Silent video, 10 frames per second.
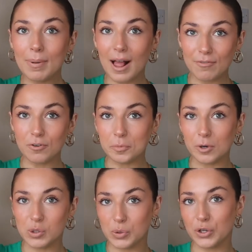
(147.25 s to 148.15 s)
platform
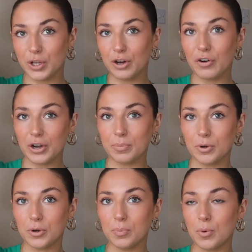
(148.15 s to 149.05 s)
mugs would look
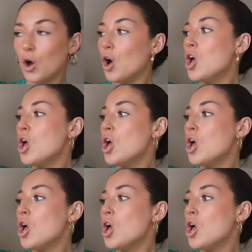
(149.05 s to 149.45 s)
incredible, but